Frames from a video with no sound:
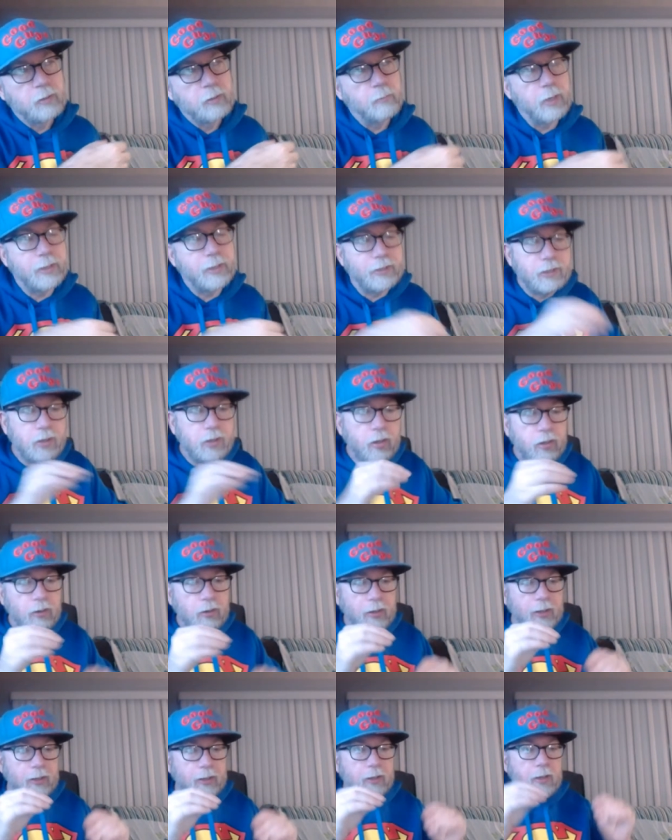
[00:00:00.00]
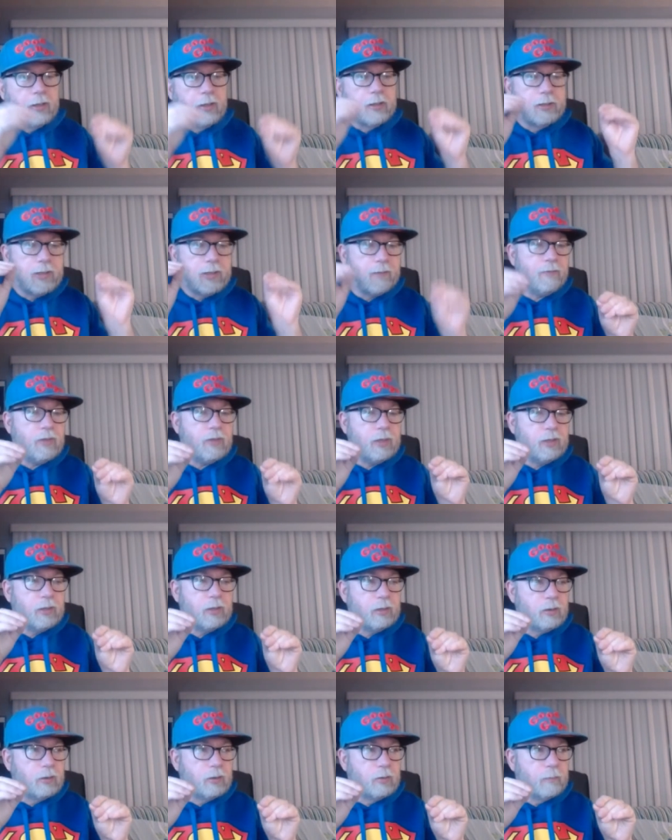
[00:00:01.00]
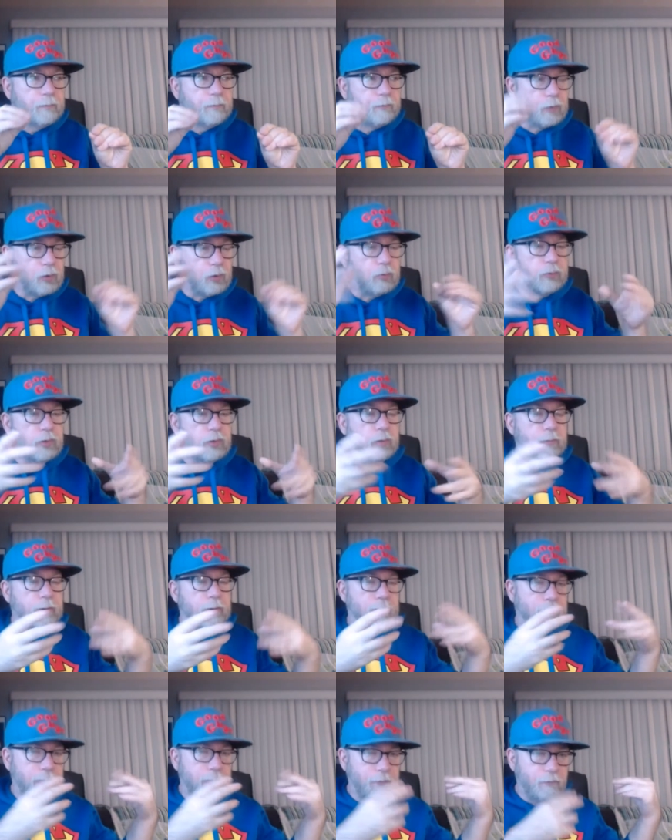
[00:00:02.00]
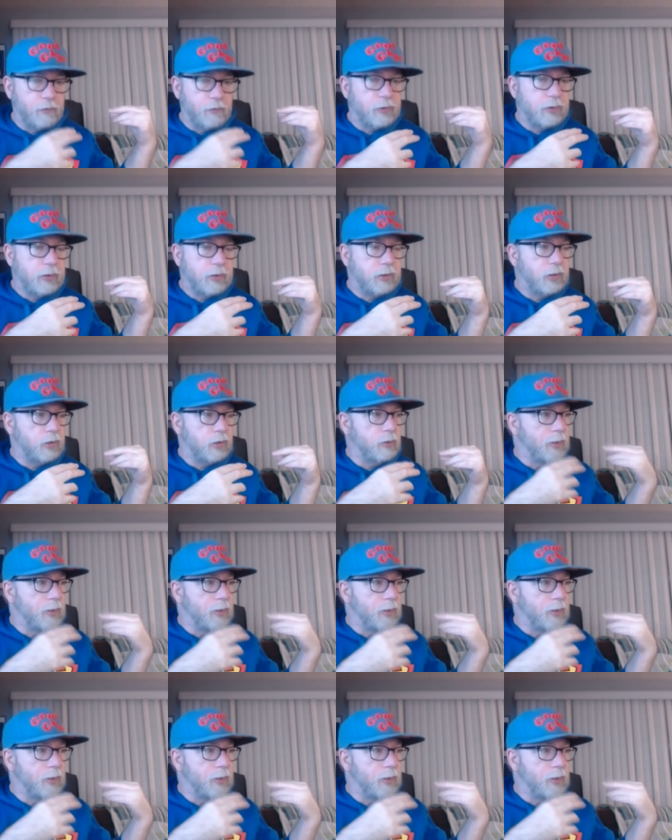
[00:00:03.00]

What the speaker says: But it started like 7th issue was the first issue